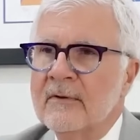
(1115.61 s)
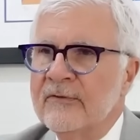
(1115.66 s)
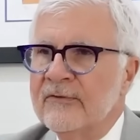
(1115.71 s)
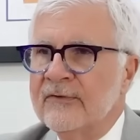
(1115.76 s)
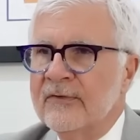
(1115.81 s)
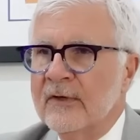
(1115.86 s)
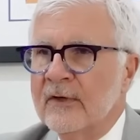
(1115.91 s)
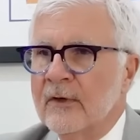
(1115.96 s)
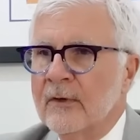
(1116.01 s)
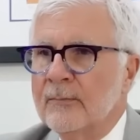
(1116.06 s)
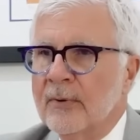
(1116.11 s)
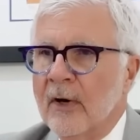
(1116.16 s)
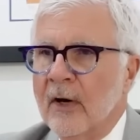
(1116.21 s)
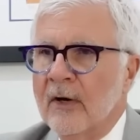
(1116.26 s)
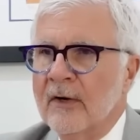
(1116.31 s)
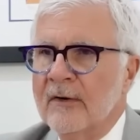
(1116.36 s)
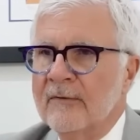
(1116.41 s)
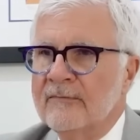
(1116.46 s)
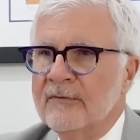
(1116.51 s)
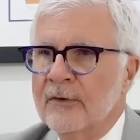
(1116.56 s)
considered
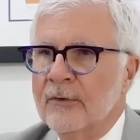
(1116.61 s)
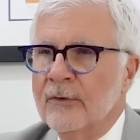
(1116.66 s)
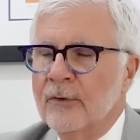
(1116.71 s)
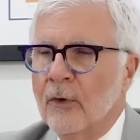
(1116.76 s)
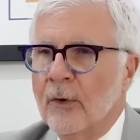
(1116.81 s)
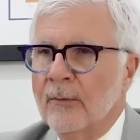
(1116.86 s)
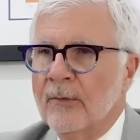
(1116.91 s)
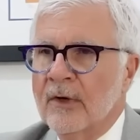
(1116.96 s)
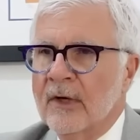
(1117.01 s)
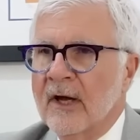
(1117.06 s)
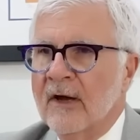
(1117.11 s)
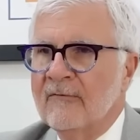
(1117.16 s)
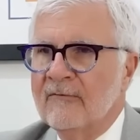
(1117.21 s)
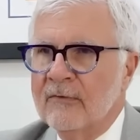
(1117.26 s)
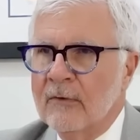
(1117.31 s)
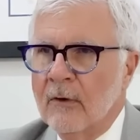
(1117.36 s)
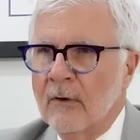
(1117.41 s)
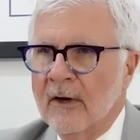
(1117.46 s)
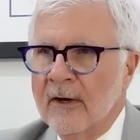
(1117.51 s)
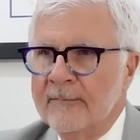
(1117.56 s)
part of your normal gut
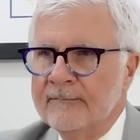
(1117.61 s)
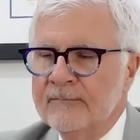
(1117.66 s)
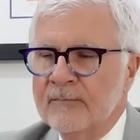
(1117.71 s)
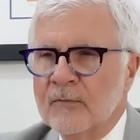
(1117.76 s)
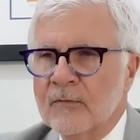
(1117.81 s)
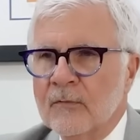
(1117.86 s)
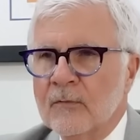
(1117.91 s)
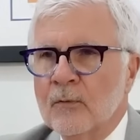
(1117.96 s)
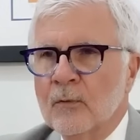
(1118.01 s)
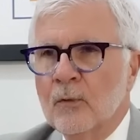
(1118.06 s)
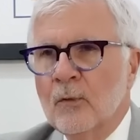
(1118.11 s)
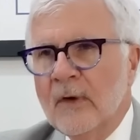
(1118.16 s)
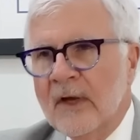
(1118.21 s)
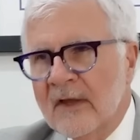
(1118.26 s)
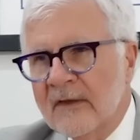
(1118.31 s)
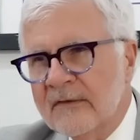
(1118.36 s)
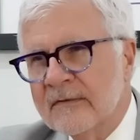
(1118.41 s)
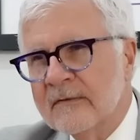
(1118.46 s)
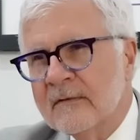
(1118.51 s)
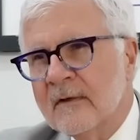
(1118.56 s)
flora,
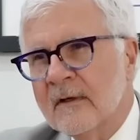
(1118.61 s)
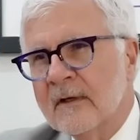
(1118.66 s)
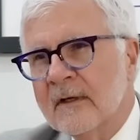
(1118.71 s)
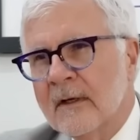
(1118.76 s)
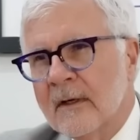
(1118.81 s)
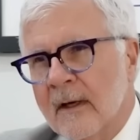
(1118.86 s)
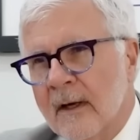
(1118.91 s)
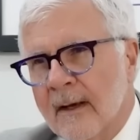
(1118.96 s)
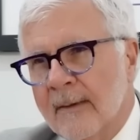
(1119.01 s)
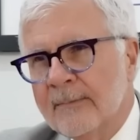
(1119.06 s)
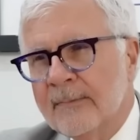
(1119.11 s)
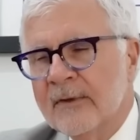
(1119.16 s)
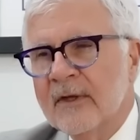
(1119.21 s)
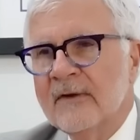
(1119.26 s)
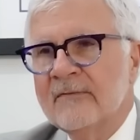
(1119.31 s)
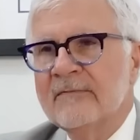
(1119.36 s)
with a couple